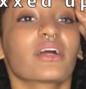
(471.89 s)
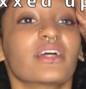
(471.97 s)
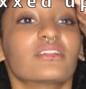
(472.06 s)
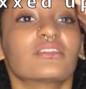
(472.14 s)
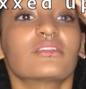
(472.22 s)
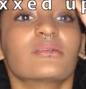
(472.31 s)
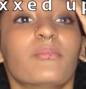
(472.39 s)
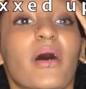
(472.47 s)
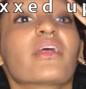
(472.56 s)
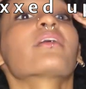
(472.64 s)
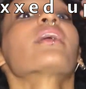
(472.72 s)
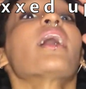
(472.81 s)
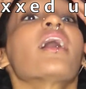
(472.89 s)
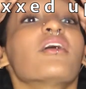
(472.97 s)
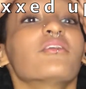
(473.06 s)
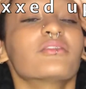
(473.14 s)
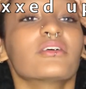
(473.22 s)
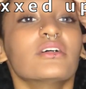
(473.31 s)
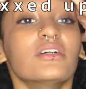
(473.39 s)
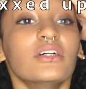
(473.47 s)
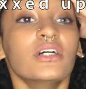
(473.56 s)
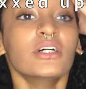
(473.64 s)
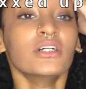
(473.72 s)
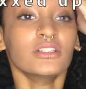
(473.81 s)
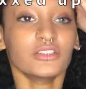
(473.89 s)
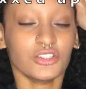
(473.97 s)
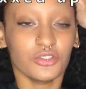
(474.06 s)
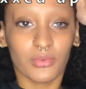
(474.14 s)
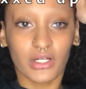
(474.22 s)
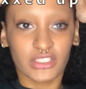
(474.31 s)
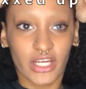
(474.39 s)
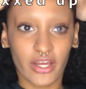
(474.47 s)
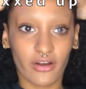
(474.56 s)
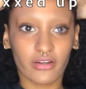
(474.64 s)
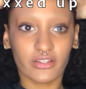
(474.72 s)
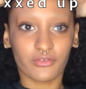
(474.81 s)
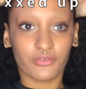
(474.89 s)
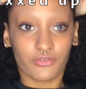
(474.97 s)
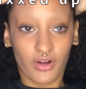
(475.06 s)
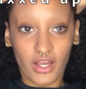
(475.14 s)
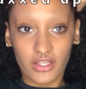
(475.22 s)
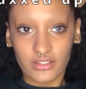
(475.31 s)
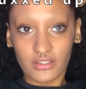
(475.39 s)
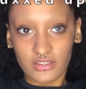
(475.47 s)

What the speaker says: It's better to have too much hair in the front